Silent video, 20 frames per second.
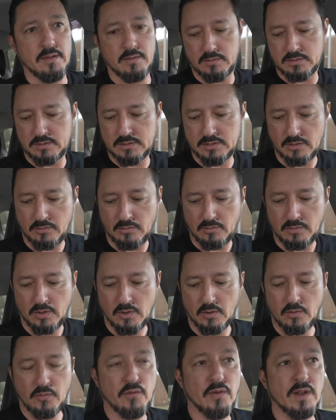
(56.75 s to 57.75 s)
so
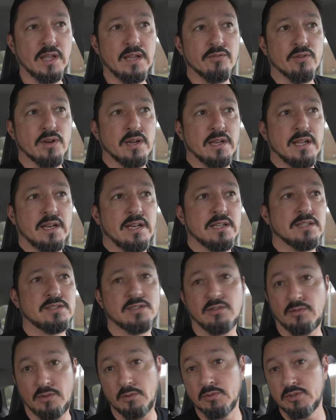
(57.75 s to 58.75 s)
no flavoring in it,
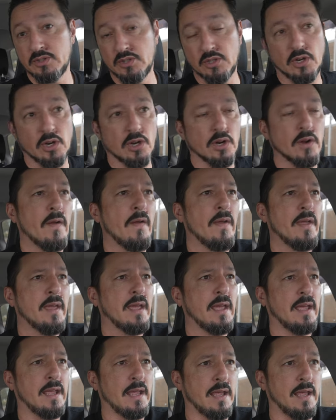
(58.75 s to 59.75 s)
so no sugar,
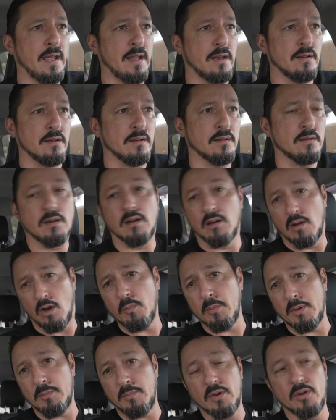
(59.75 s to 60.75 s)
and
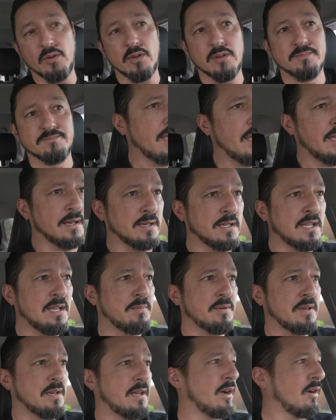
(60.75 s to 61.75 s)
almond milk and
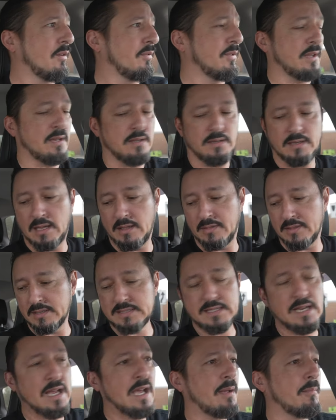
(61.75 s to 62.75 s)
keeping it healthy. Now
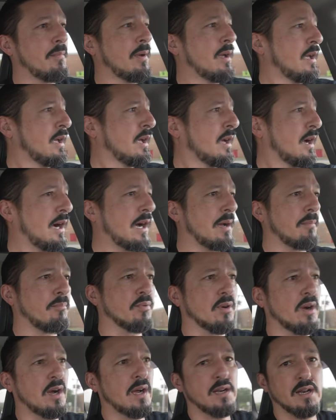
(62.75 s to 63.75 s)
this time I
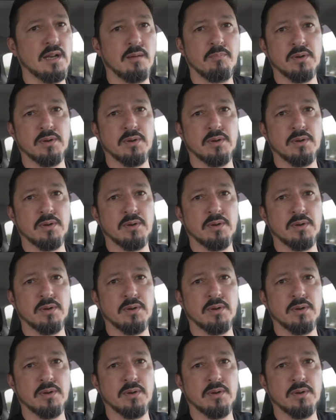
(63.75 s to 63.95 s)
brought a